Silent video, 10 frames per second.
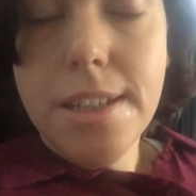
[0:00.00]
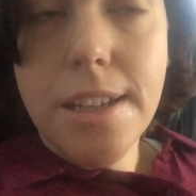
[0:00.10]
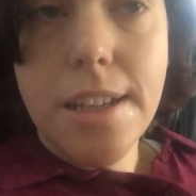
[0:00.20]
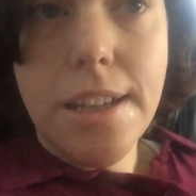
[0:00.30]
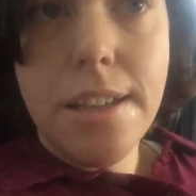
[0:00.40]

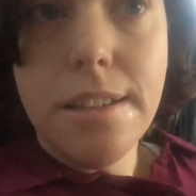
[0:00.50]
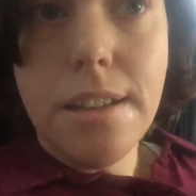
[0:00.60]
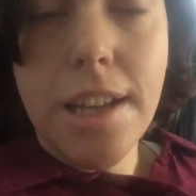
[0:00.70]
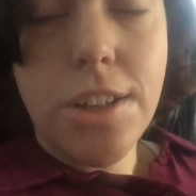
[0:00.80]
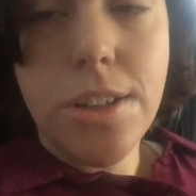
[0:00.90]
uh,
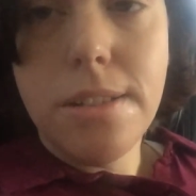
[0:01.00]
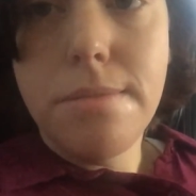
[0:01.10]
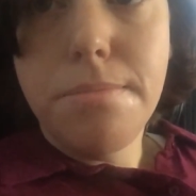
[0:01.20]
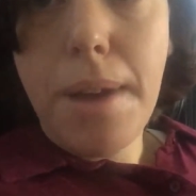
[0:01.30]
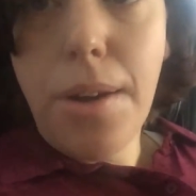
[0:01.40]
I could
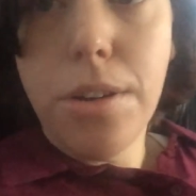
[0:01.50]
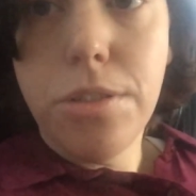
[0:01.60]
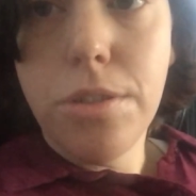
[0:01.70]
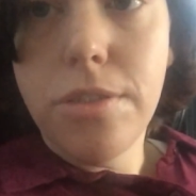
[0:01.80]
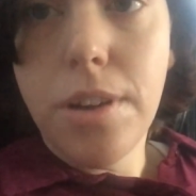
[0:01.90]
power
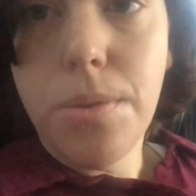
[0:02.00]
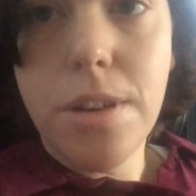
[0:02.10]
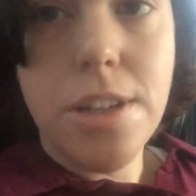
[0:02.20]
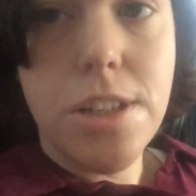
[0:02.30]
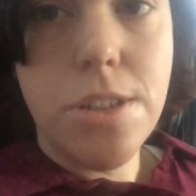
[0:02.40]
through if I
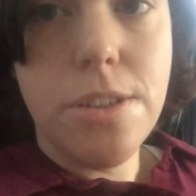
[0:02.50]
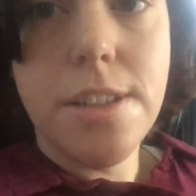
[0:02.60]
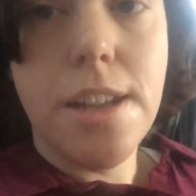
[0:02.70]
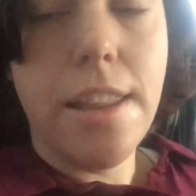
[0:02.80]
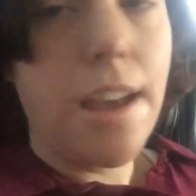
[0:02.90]
wanted to.
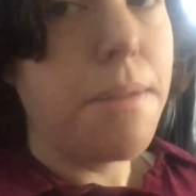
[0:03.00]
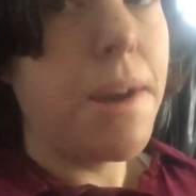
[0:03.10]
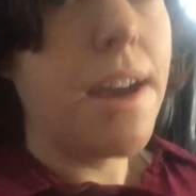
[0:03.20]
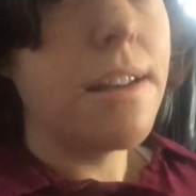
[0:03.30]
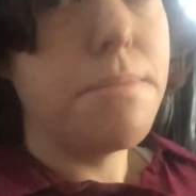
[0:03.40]
It's not that
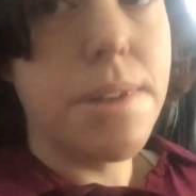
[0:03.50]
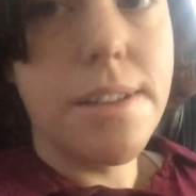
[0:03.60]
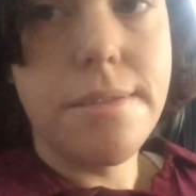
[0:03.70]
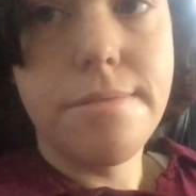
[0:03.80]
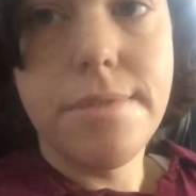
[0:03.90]
bad. But
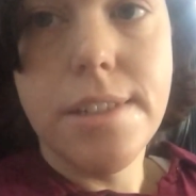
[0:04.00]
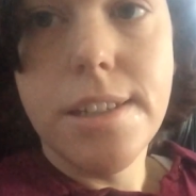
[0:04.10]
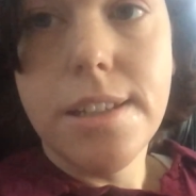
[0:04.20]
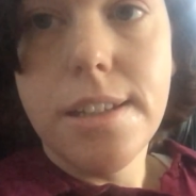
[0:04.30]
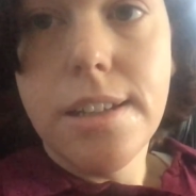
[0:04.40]

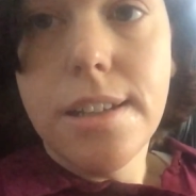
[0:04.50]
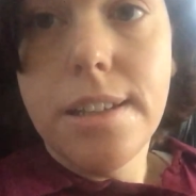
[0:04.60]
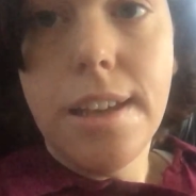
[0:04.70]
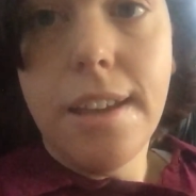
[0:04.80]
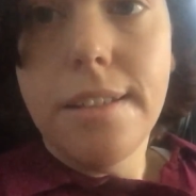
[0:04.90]

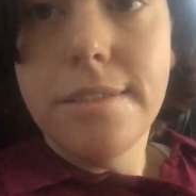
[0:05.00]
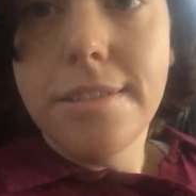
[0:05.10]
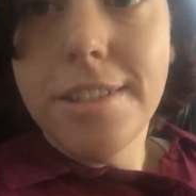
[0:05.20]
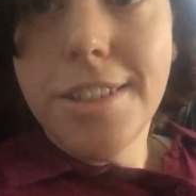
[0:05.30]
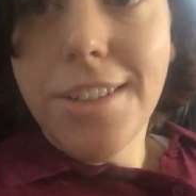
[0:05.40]
yeah,
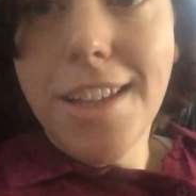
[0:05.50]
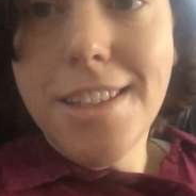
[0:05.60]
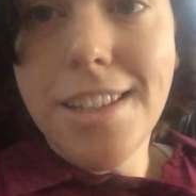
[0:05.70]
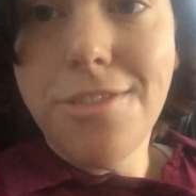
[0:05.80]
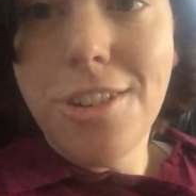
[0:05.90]
so
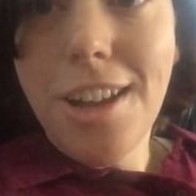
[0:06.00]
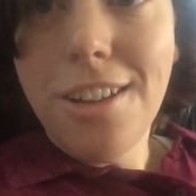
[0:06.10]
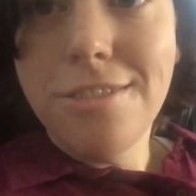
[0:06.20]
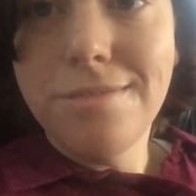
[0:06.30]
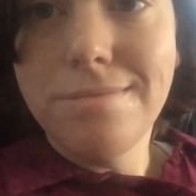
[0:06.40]
that's it for now.